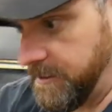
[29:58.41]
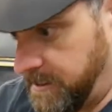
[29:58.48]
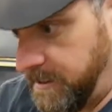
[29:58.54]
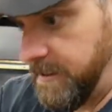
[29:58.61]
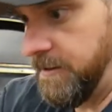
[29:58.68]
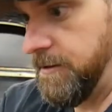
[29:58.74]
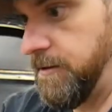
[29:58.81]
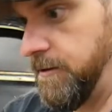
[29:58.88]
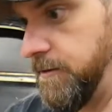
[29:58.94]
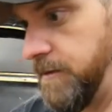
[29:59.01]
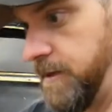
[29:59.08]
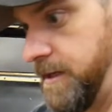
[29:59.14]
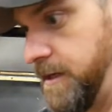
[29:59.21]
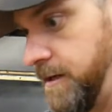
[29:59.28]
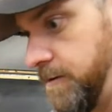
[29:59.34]
Seat it all the
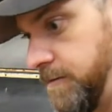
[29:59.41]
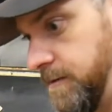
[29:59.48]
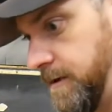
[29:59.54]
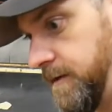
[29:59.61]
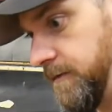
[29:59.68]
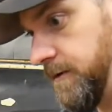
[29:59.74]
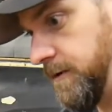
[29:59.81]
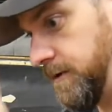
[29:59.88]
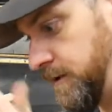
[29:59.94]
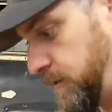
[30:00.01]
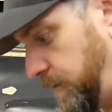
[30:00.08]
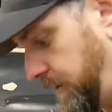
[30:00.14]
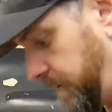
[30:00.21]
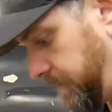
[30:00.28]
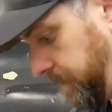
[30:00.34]
way down, give it a good
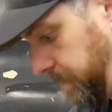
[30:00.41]
spin.